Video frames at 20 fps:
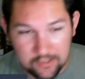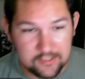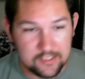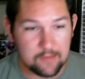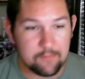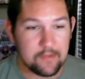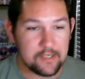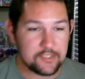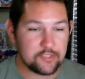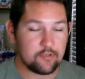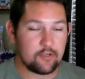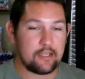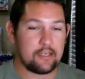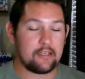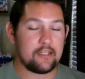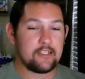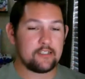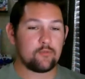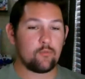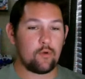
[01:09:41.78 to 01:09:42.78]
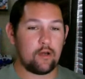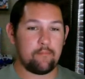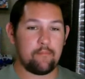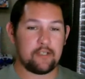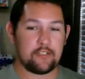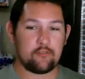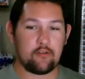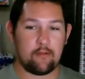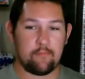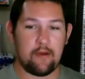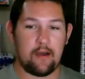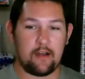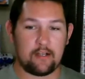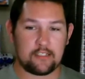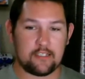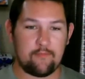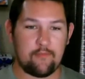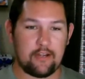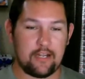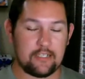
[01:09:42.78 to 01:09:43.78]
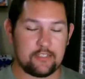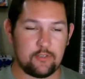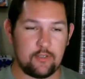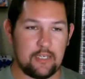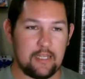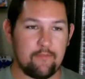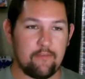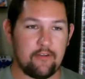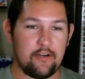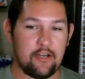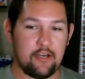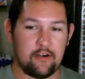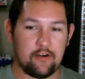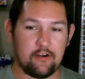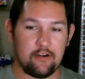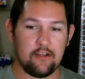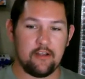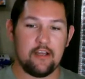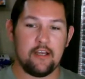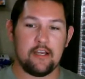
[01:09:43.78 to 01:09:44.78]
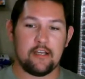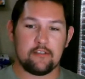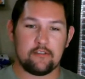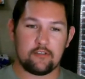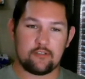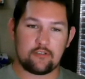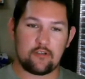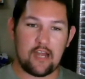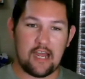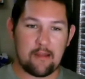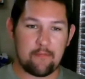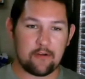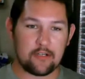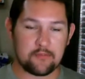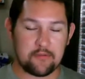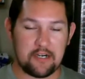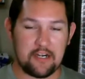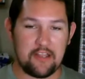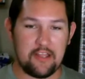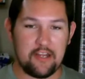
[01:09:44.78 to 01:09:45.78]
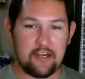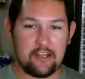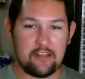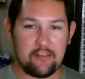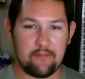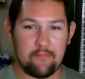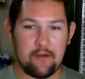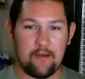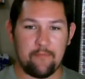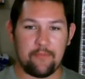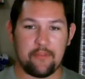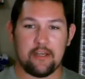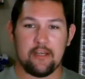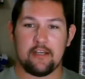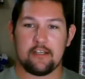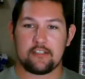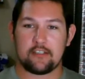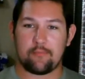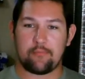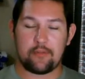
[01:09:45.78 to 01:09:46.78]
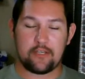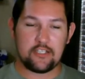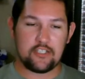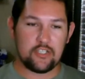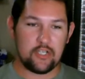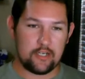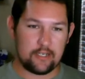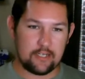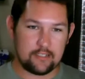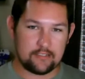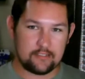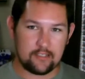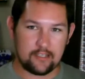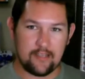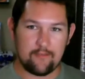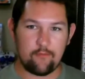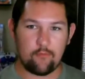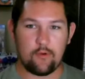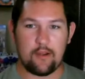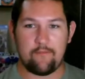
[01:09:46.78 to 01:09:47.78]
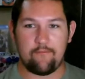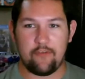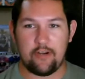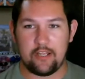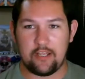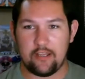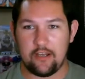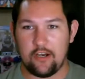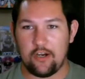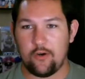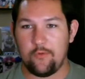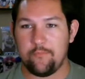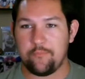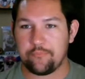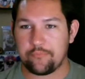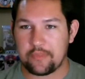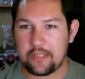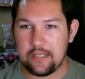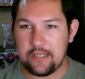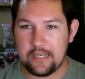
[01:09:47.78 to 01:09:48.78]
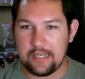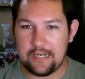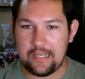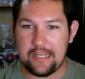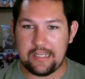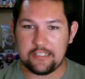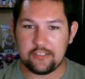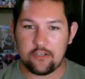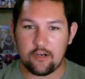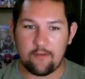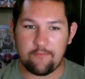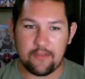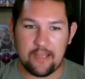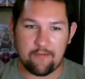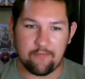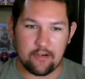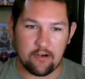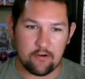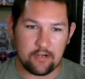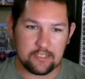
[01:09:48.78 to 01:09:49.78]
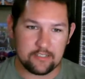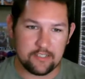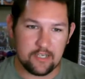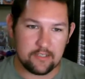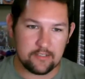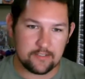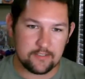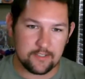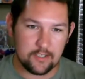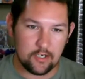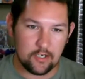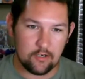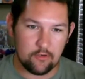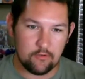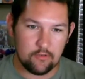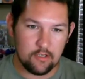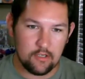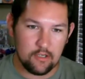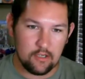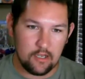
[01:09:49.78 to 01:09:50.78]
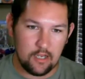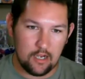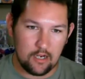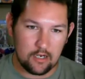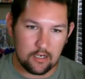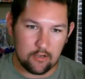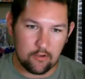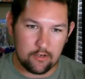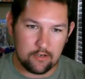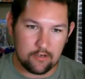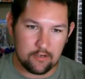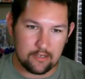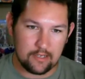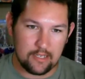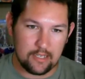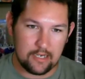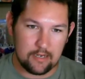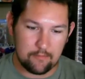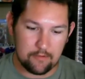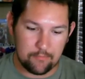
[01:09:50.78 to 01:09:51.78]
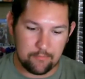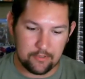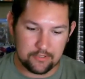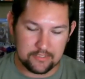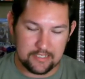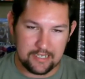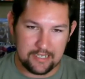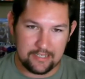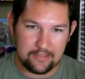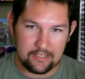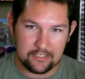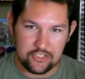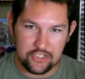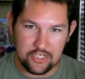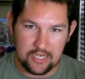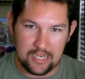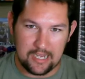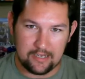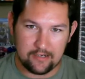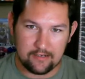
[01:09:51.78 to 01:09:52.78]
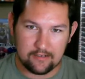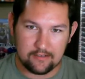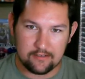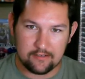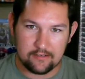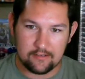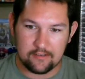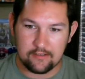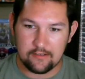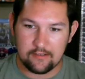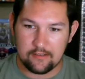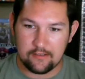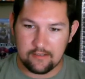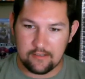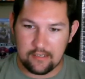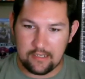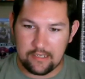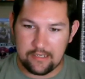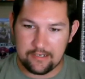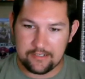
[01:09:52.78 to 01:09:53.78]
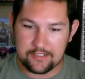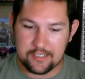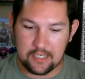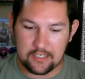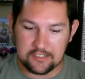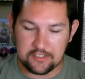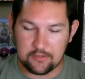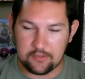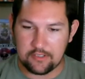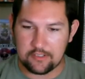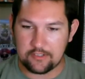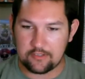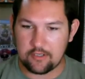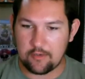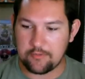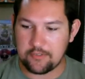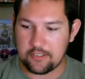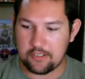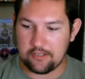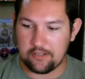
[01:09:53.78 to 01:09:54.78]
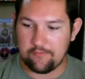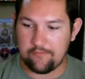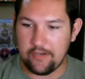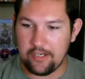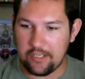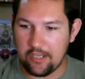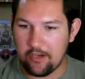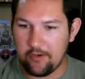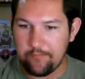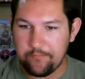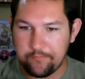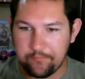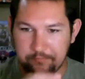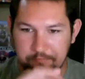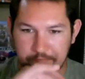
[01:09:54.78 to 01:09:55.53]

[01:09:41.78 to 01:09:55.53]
as a miss at least one mystery box if I get to 1,100 subscribers by the end of the month. So please check out the giveaway video and enter if you haven't already done so. I'm going to go ahead and, again, I'm going to put that in the chat. It is also in the description of the video.